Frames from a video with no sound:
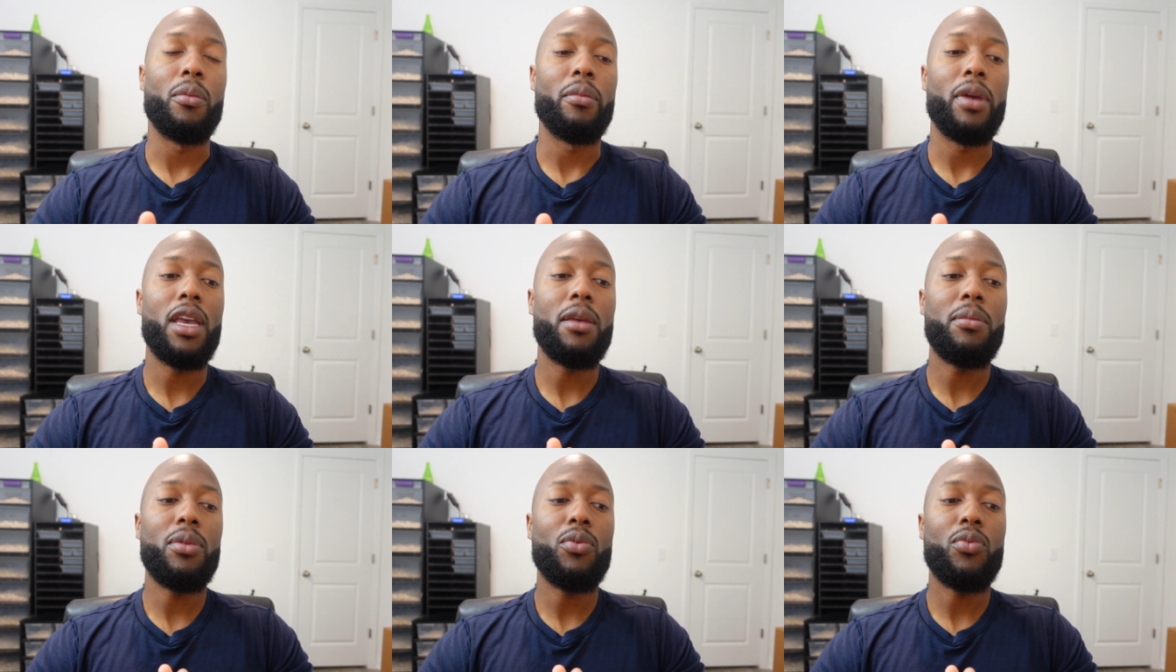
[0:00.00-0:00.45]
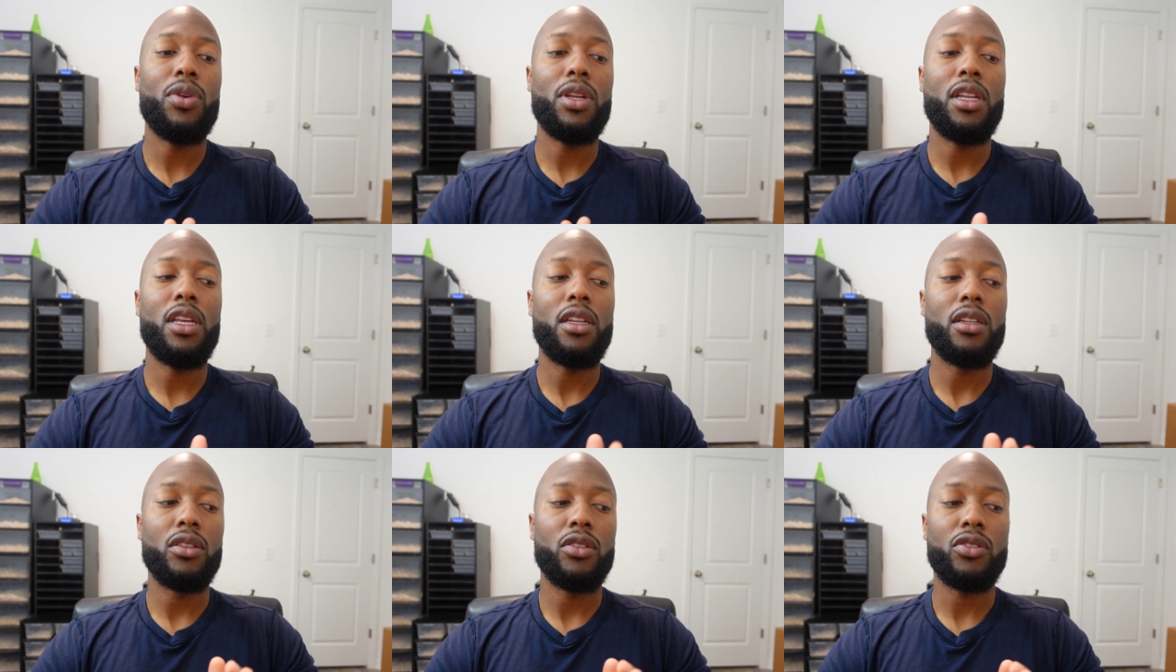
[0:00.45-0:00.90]
Maybe we
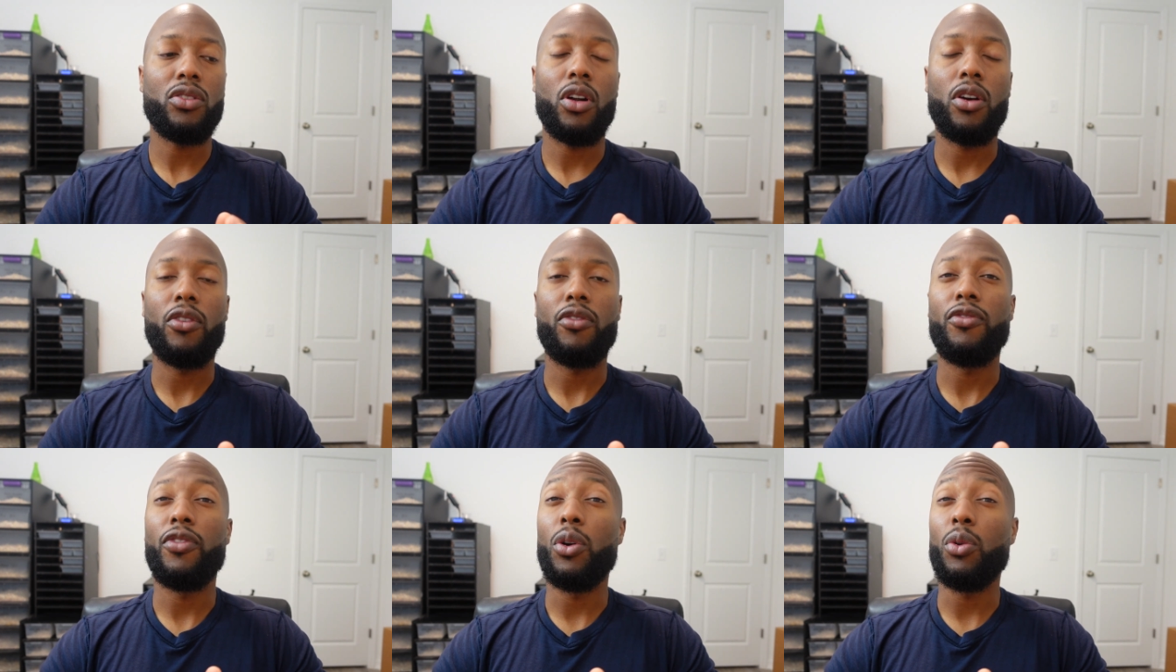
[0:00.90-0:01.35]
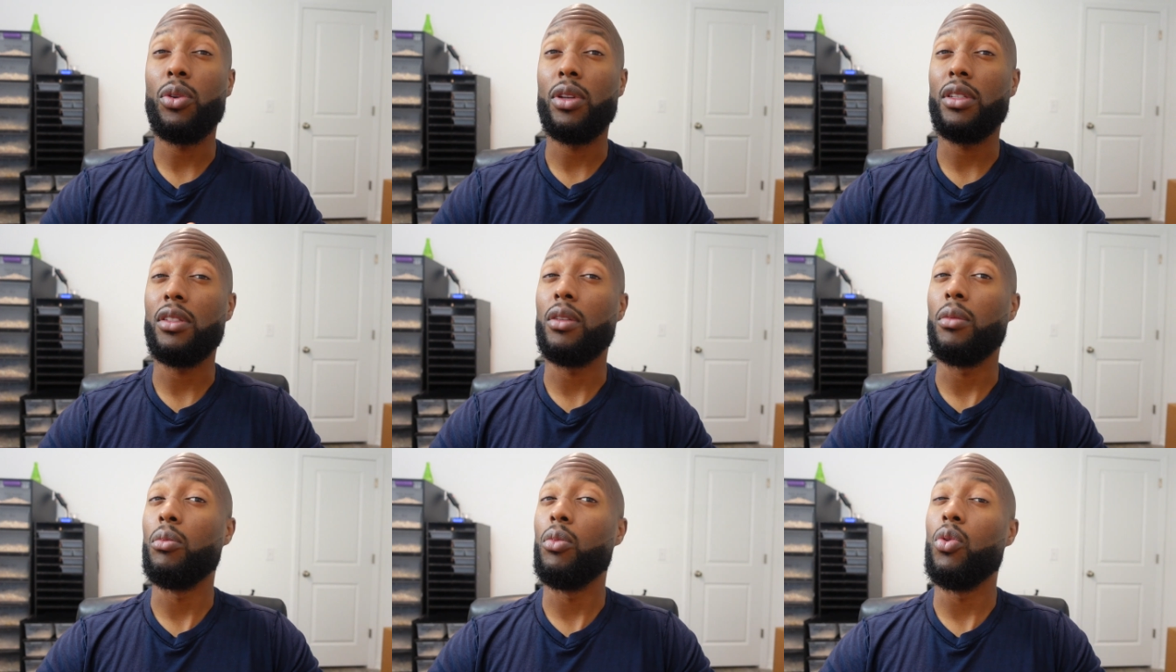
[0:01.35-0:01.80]
need to start
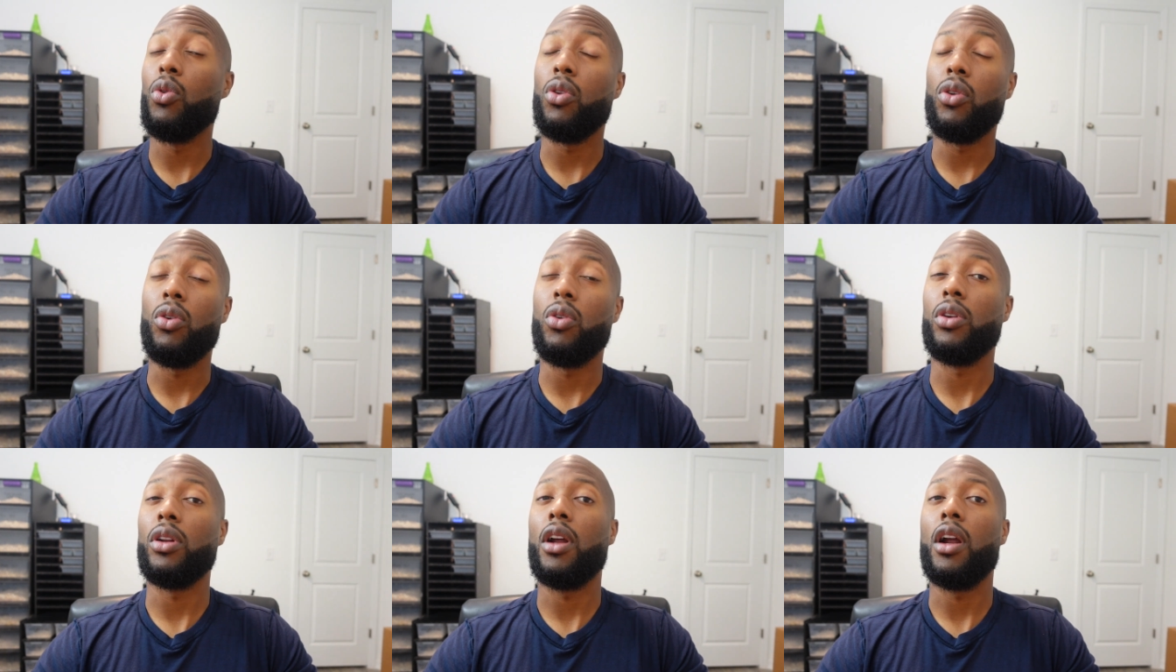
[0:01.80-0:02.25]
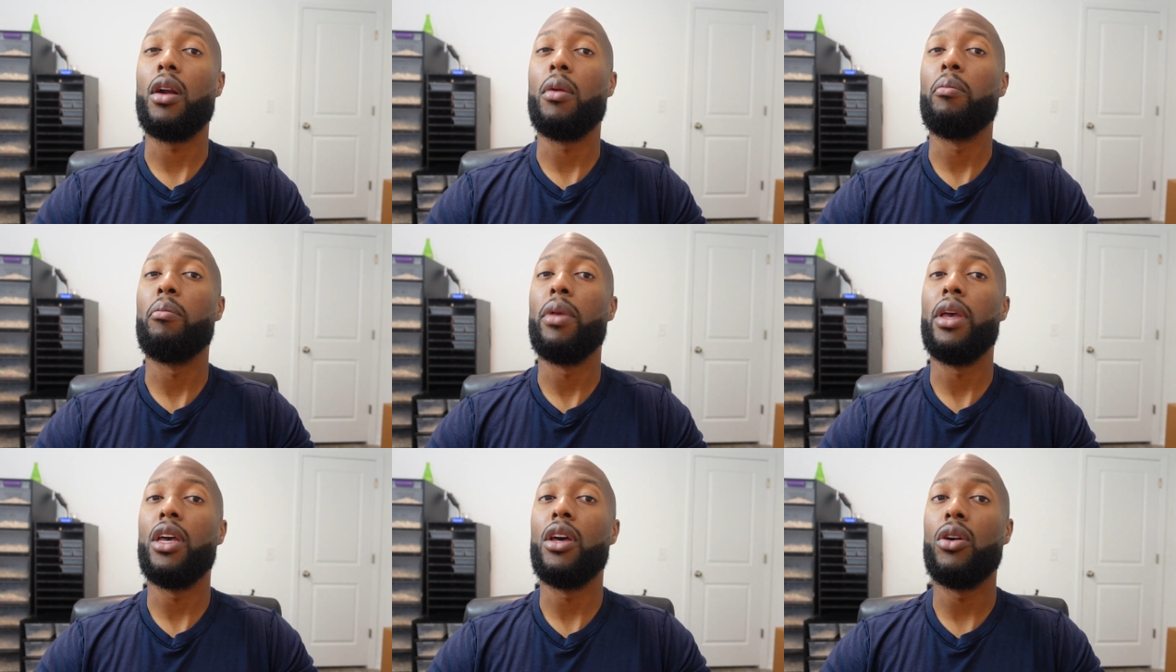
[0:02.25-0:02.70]
focusing more on our
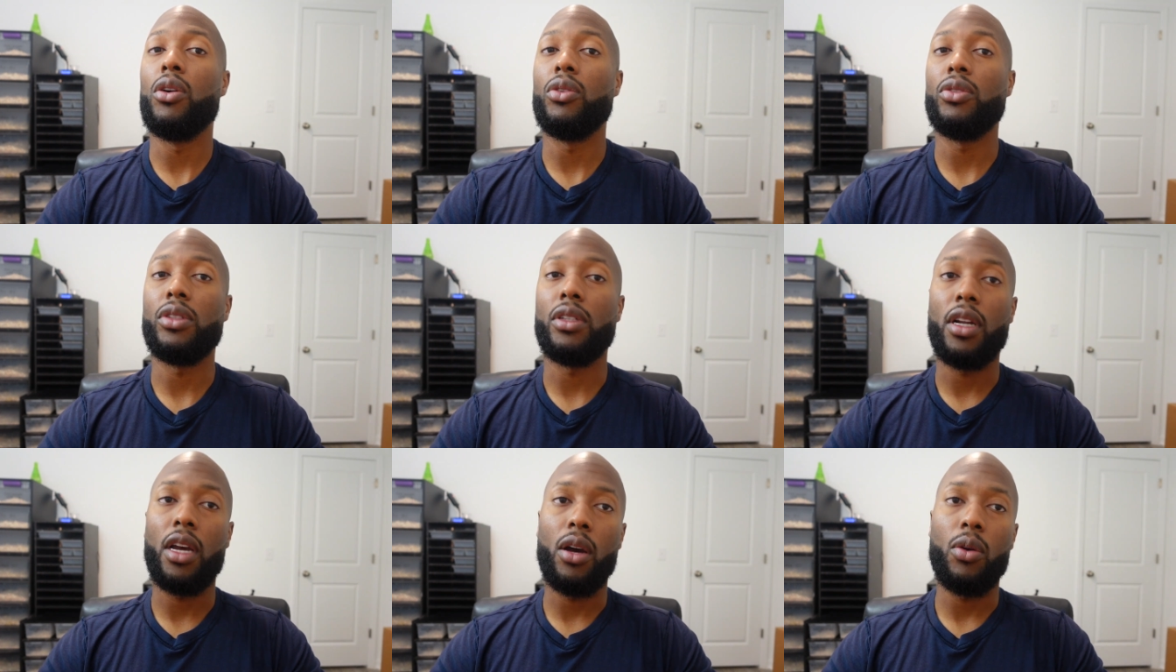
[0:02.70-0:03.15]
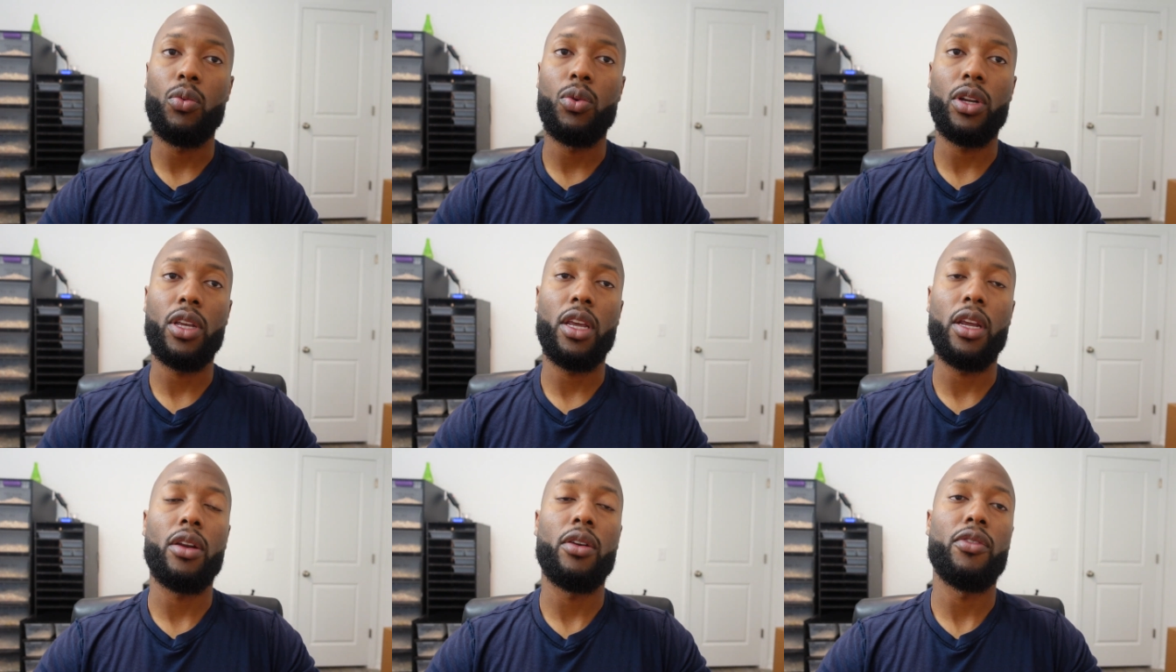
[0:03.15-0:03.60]
males and how we're
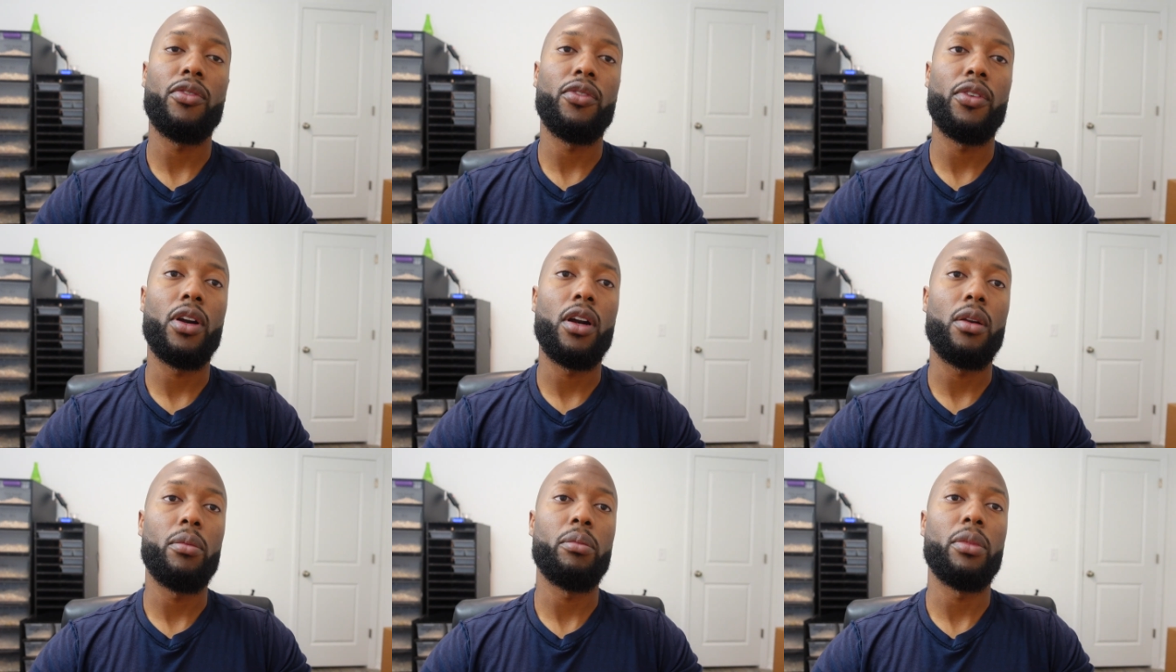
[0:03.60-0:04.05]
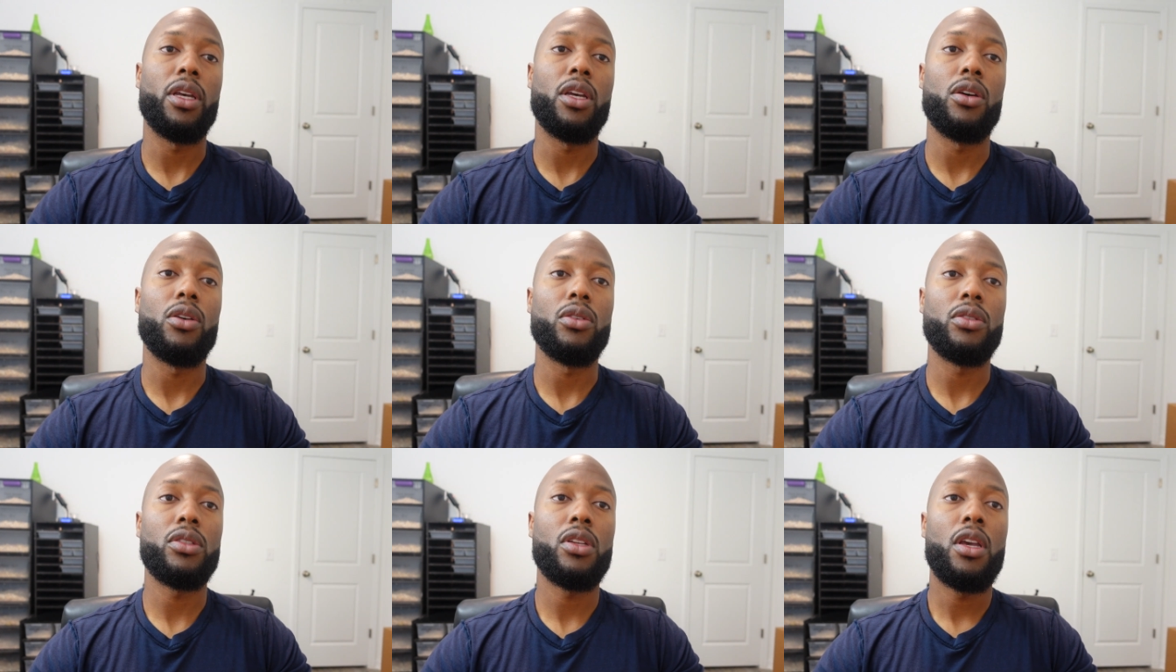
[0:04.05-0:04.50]
caring for our
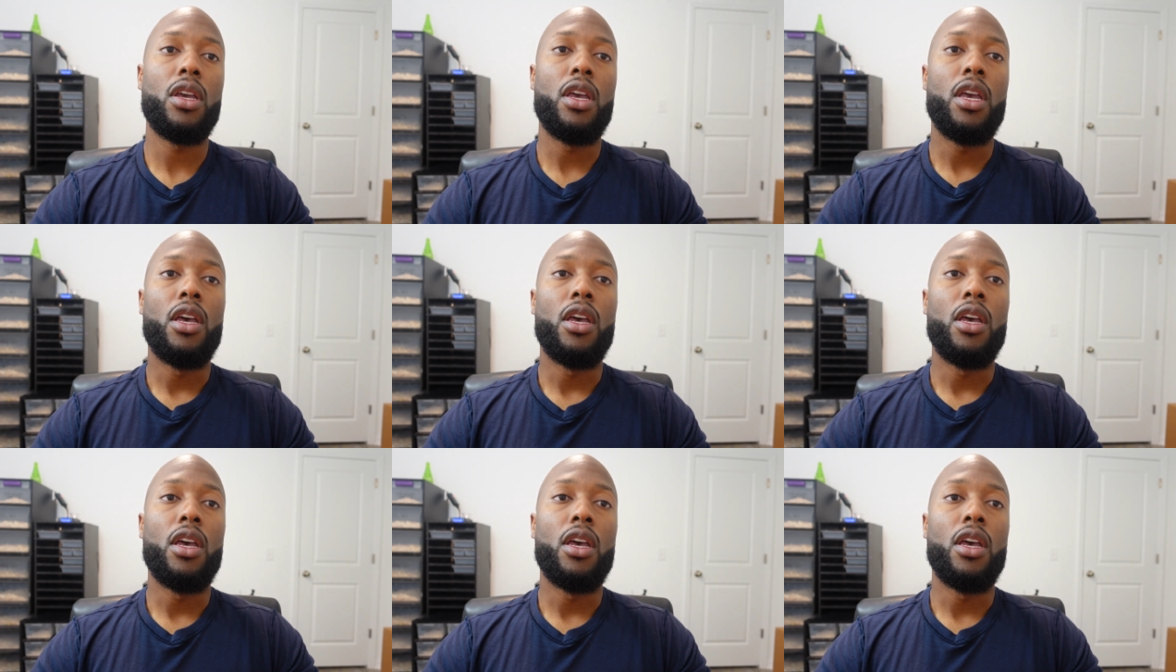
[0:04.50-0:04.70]
males.